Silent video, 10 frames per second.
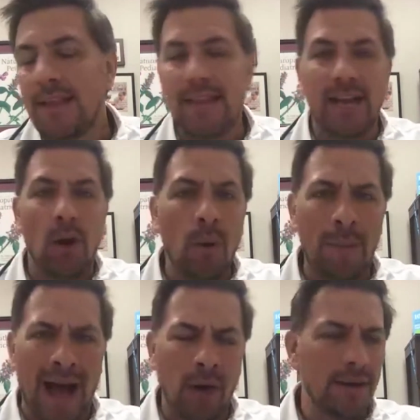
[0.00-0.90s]
they go
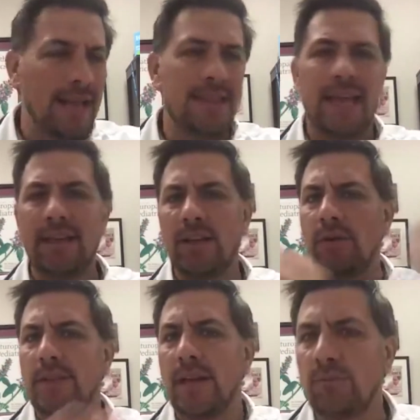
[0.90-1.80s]
about and they
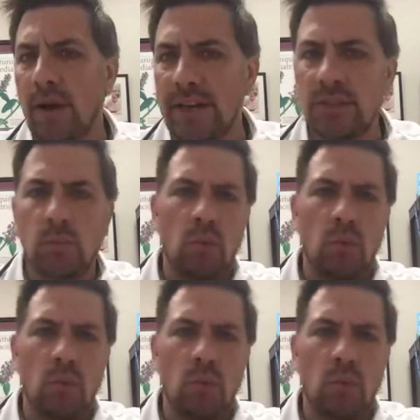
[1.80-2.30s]
run into